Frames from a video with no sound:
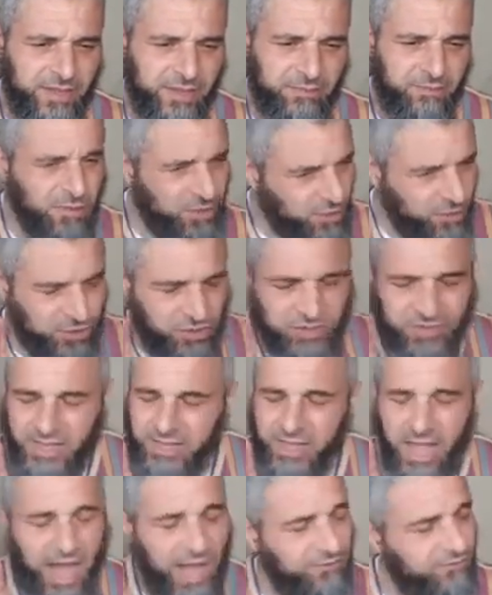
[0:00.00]
Because you
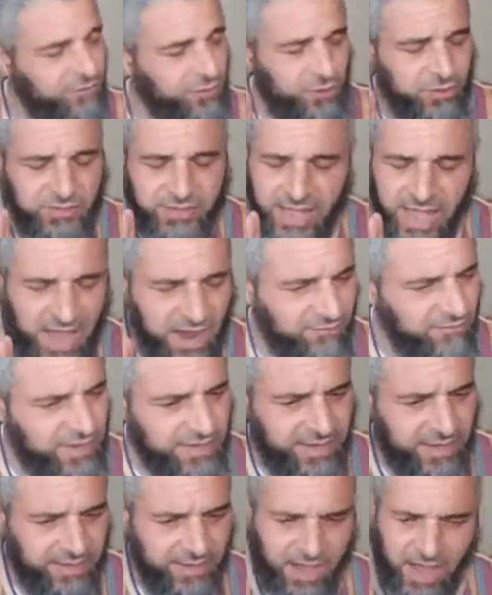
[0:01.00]
said, I've used
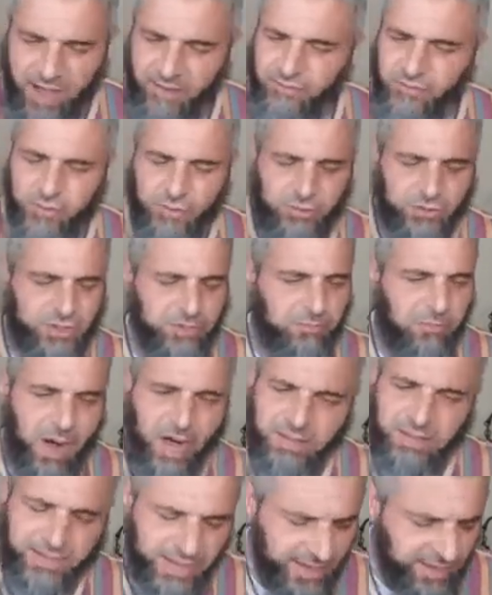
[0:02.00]
everything. I've used
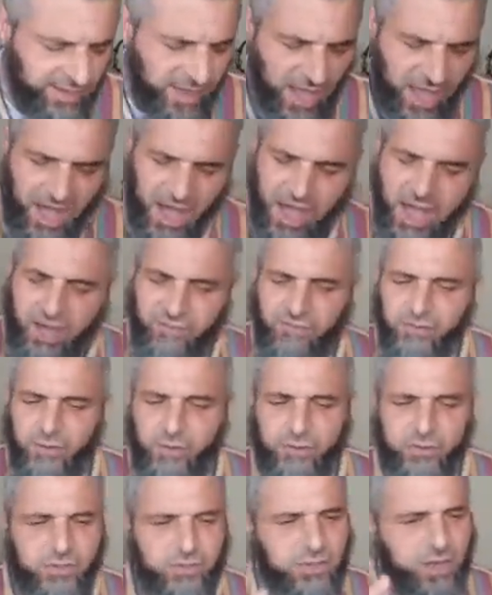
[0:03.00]
bonding, I've
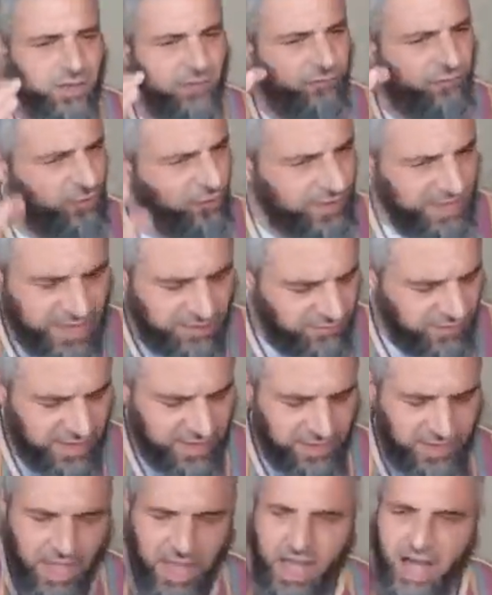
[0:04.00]
used
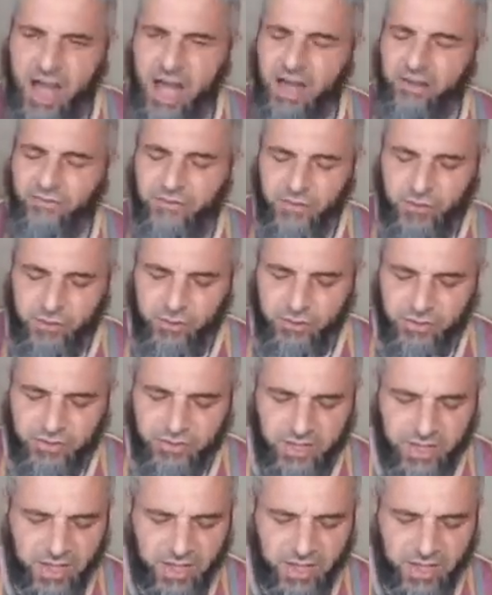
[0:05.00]
forgiving, I've used